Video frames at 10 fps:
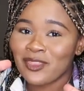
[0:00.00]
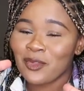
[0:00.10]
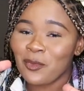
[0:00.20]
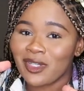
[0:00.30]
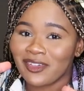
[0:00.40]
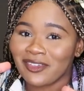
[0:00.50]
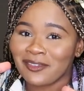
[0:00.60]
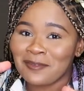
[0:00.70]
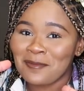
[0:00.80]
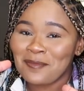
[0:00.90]
the winner
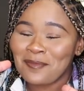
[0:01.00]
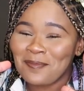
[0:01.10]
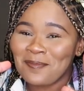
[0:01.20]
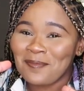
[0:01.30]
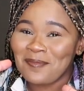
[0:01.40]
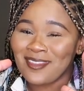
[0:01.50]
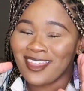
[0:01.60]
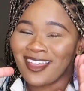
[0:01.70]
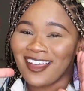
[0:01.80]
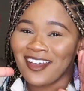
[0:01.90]

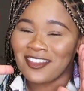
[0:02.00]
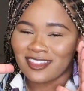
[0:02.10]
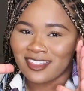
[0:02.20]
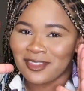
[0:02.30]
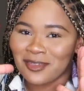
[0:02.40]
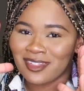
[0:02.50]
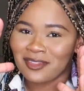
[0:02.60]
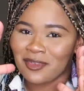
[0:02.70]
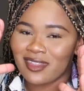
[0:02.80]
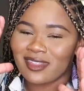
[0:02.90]
of season 20 of
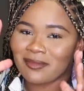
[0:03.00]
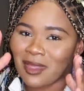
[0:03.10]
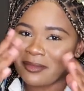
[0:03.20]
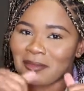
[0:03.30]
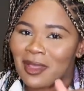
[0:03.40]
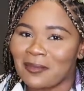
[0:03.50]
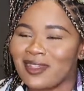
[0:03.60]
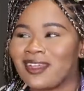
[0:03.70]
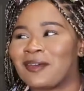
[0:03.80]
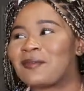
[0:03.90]
The Voice might be
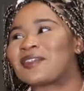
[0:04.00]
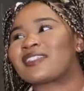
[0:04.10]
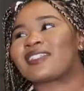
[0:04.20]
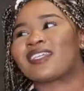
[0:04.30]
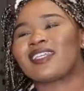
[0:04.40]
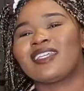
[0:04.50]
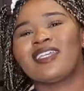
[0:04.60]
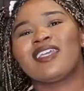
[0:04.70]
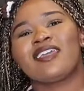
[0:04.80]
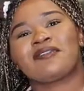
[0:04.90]
popping out. We'll see
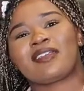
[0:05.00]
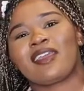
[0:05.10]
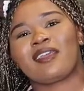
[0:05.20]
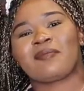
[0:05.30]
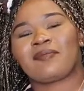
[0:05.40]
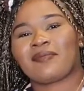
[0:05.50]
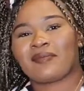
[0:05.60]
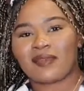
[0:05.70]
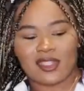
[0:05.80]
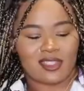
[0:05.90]
if Cam
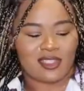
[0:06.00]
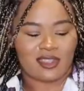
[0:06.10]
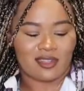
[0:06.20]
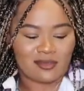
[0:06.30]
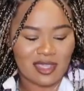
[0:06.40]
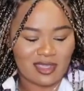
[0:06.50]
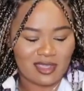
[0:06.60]
is gonna make